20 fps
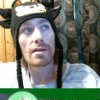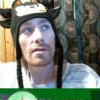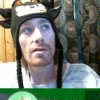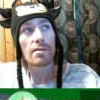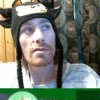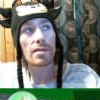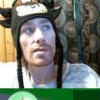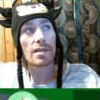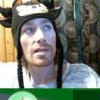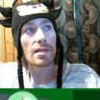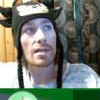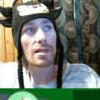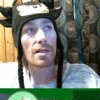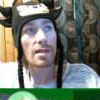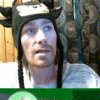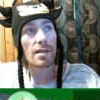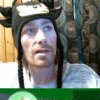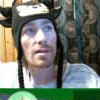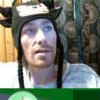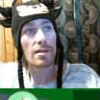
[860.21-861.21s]
What's this
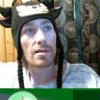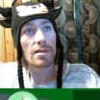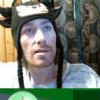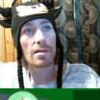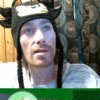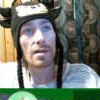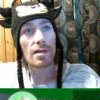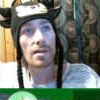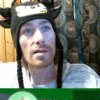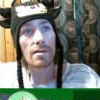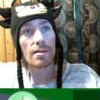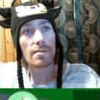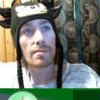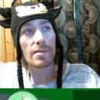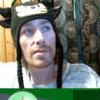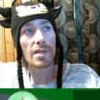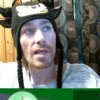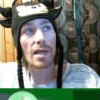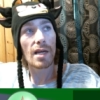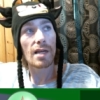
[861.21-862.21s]
Elite Hunter? Um,
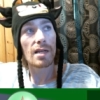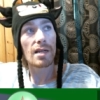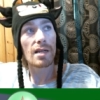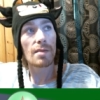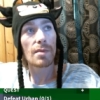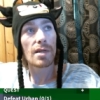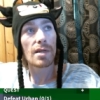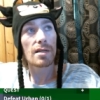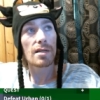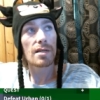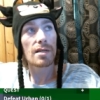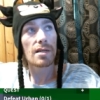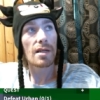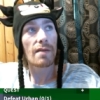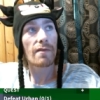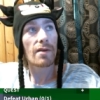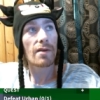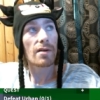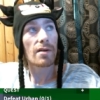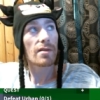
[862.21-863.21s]
yeah, give me a
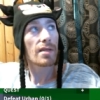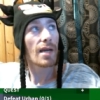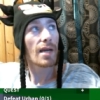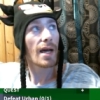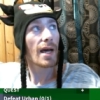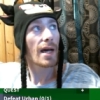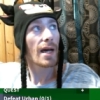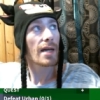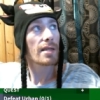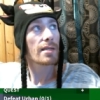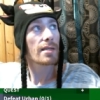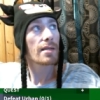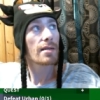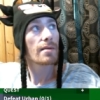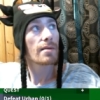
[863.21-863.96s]
difficult task.